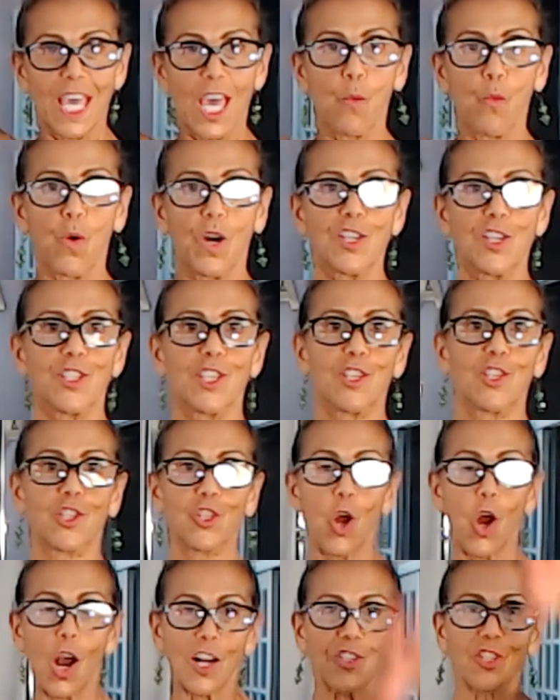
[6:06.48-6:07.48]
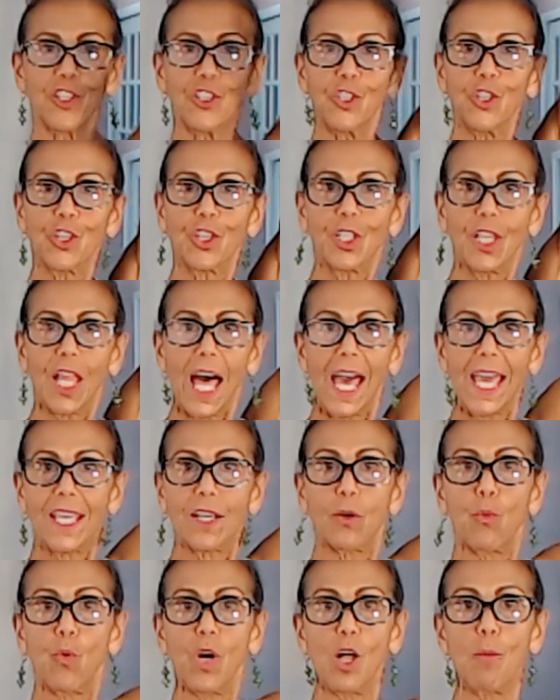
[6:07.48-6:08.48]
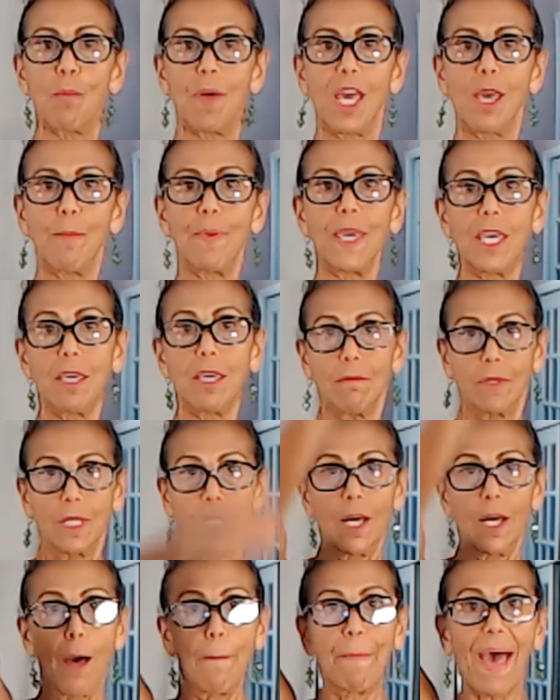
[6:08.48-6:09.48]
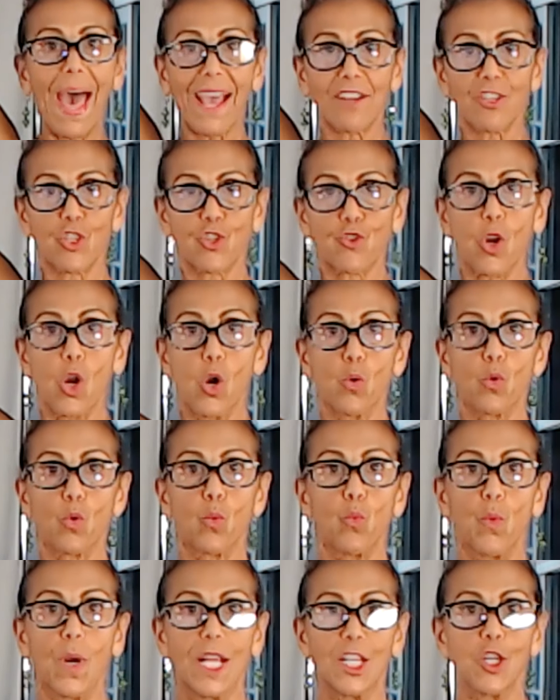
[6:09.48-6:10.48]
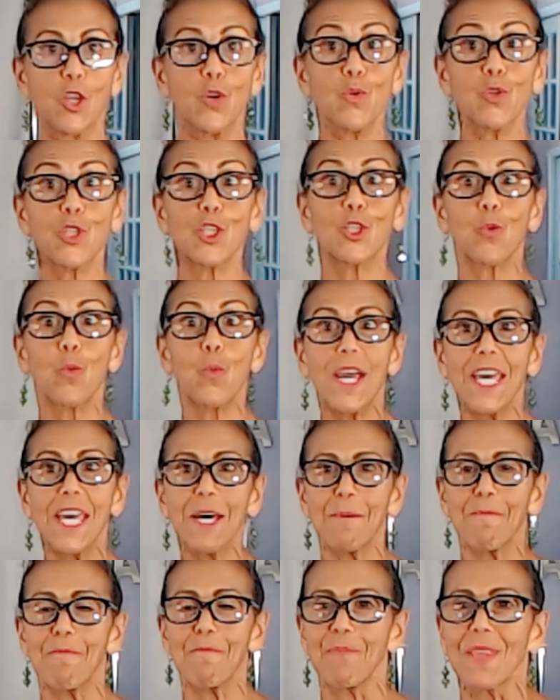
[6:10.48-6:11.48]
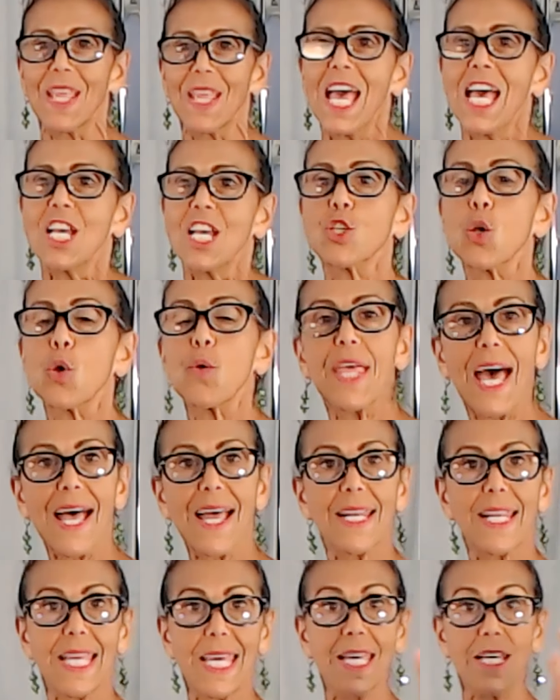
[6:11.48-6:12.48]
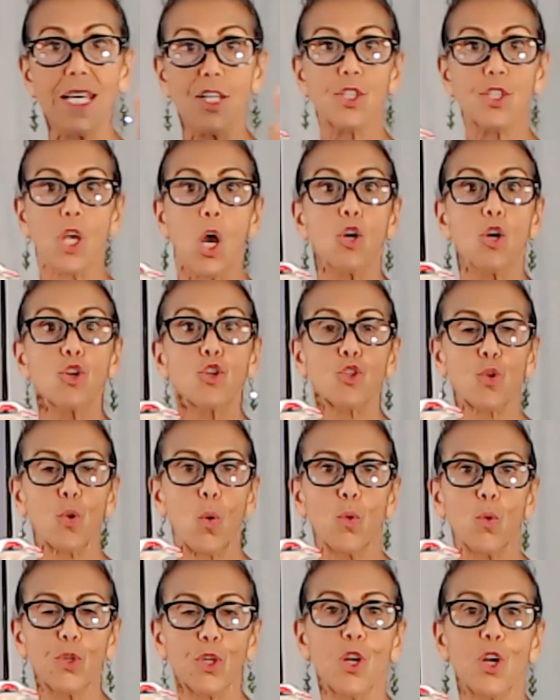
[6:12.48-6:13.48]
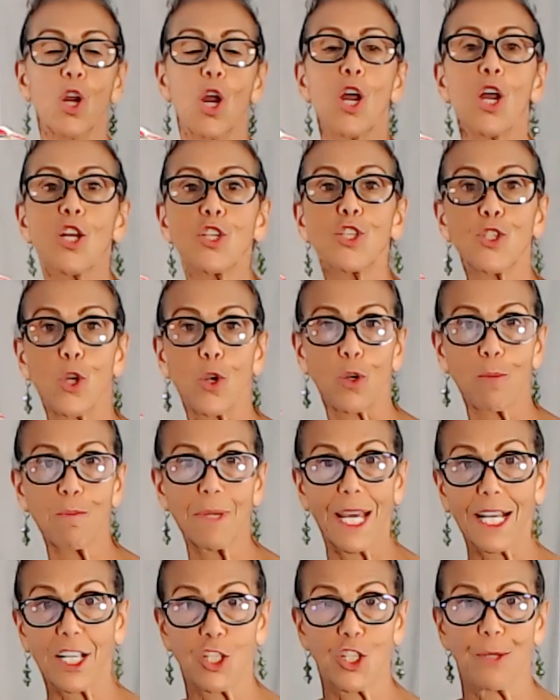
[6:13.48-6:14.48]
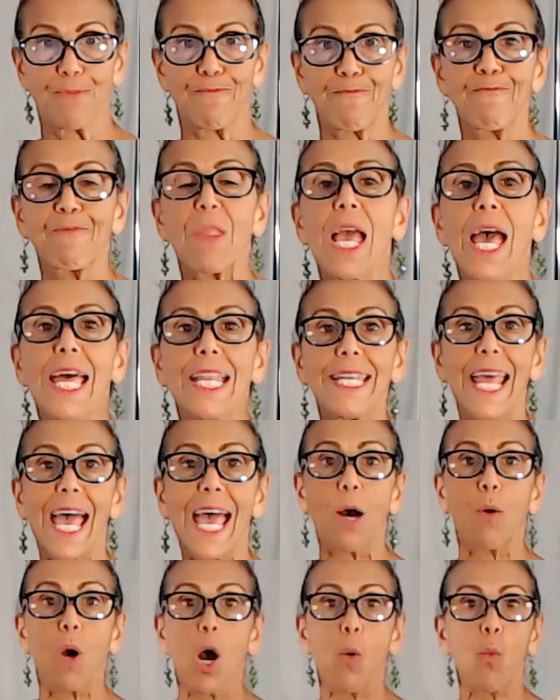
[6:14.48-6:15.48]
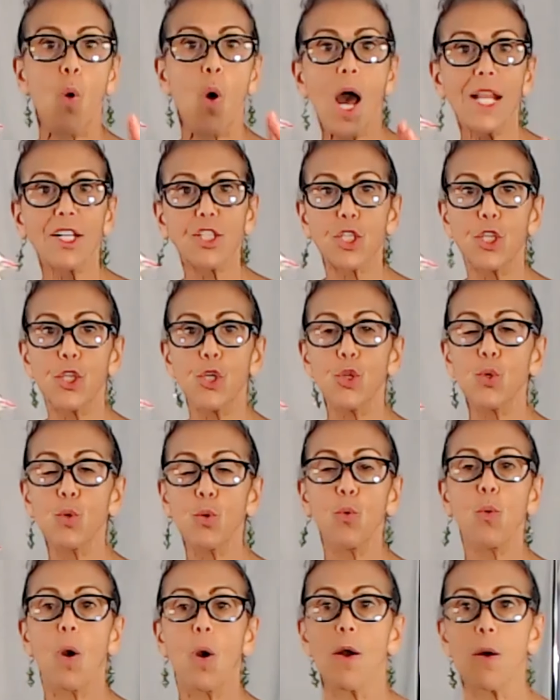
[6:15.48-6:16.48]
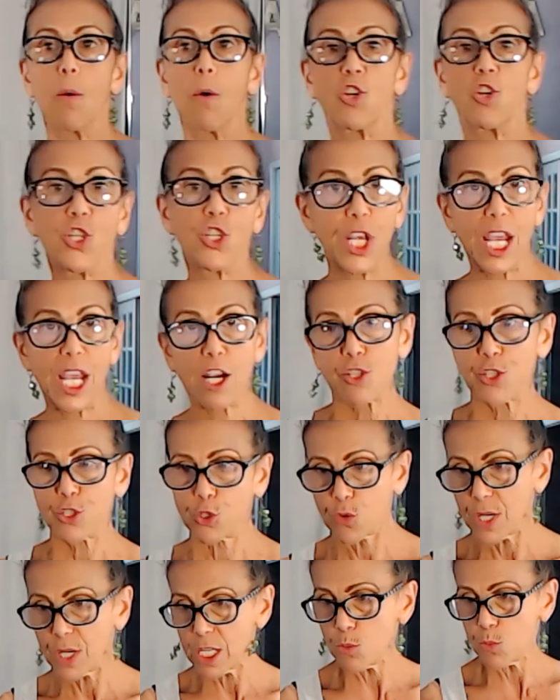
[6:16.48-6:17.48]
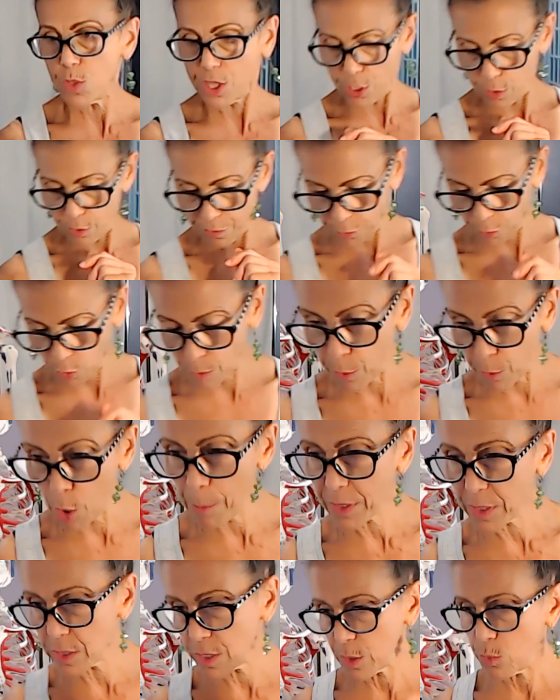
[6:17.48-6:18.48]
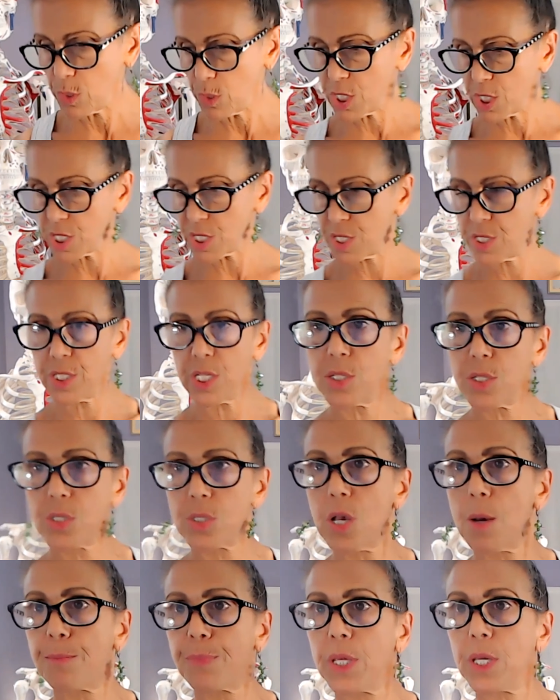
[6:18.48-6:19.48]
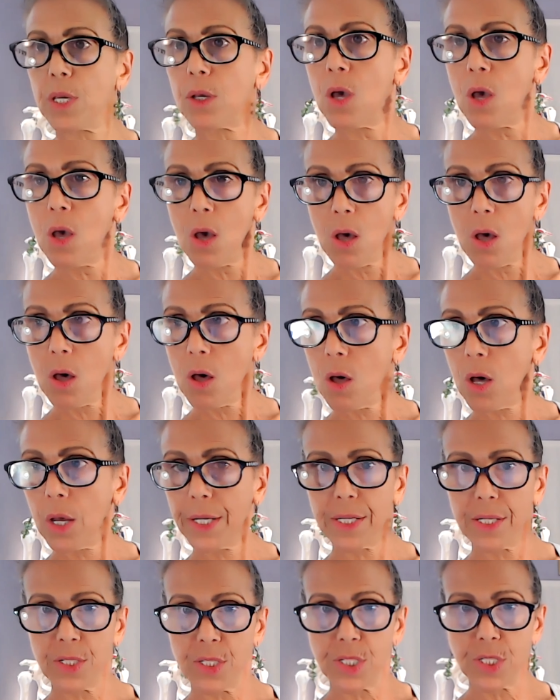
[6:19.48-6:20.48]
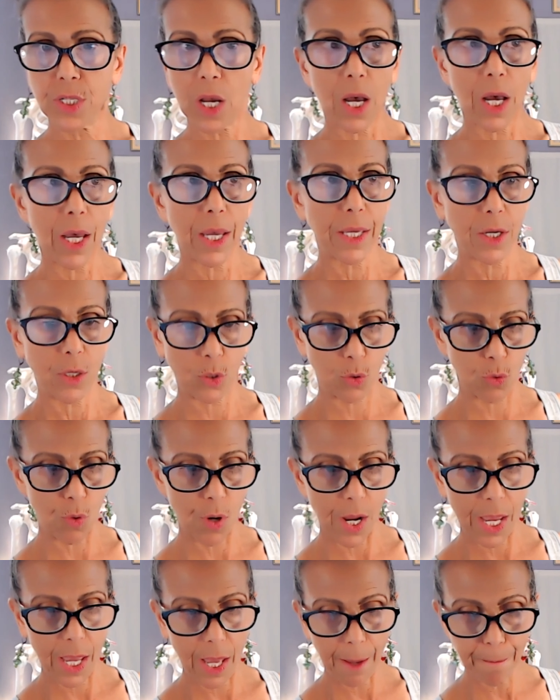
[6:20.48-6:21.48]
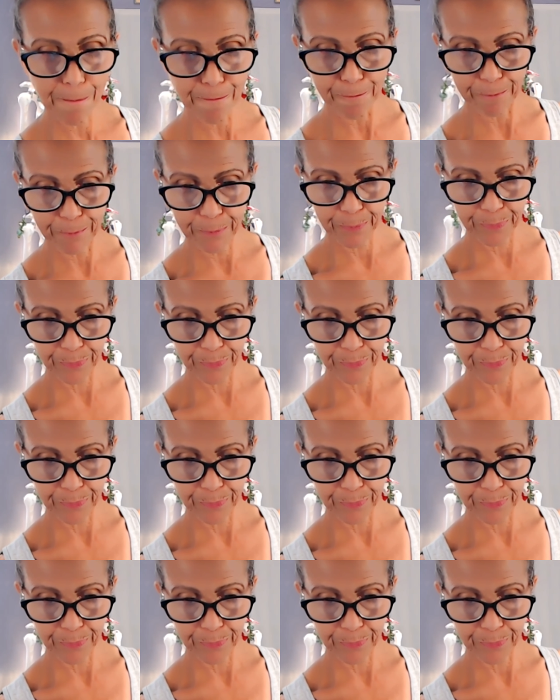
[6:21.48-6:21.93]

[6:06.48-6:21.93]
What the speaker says: And what does it start to look like? Well, maybe a backstroke when you swim. So that is shoulder circumduction. Now, I want to share screen with you for a moment because I want you to see something on a diagram.